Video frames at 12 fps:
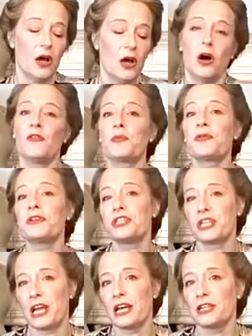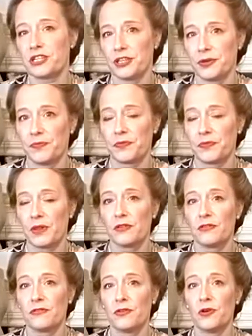of appreciation
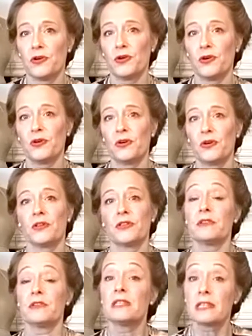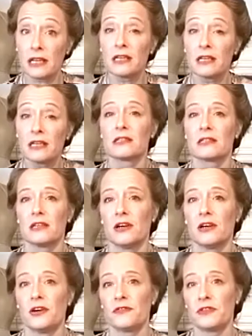for the resilience
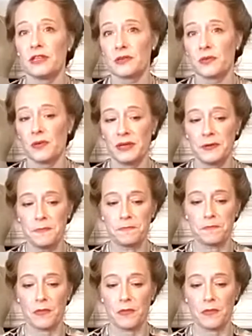of these women,